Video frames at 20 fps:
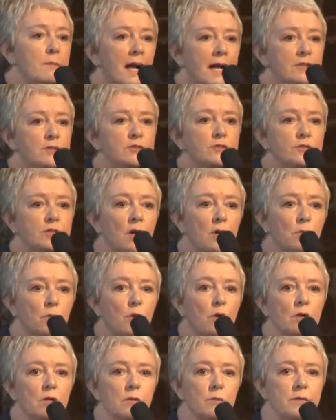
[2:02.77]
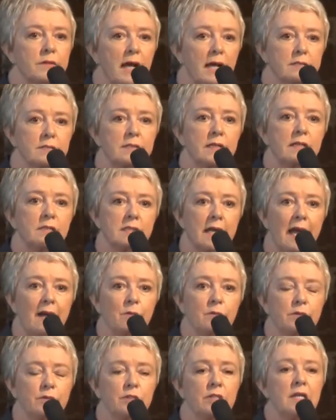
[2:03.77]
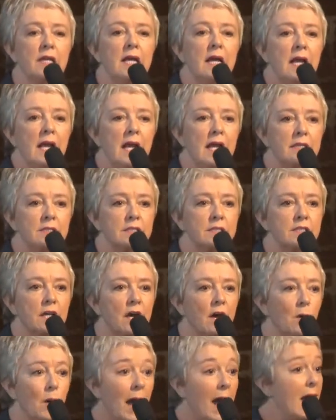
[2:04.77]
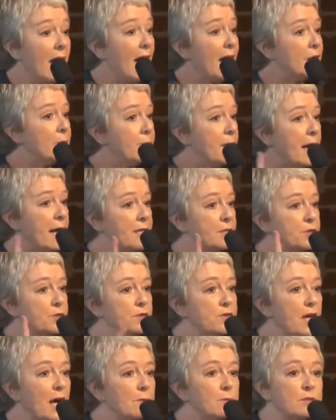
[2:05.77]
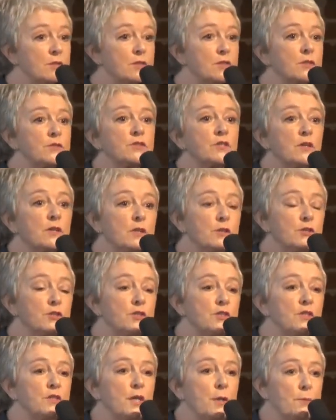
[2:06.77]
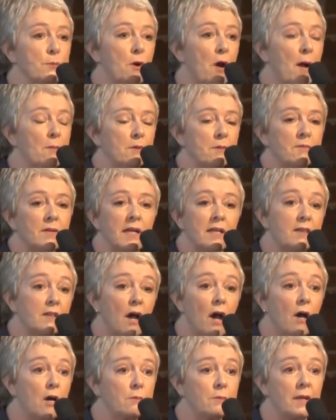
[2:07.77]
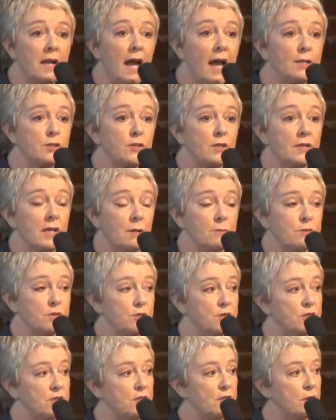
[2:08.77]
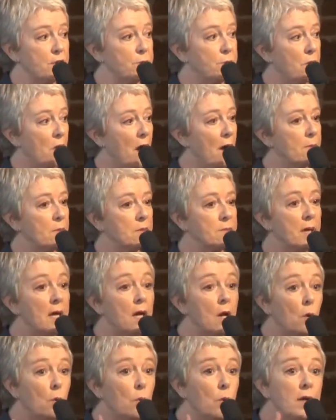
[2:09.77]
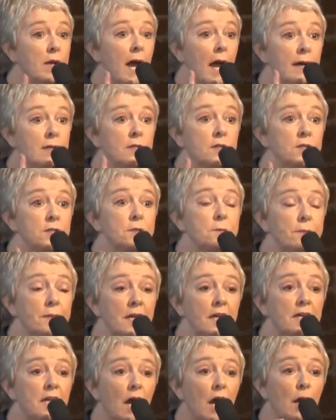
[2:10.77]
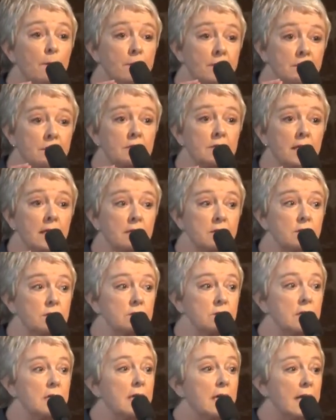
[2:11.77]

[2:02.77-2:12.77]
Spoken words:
pagers don't work without cell towers. And so I had a pager, and that was the solution to their problem, they thought. But actually, that was just another problem. When I could pick up a signal,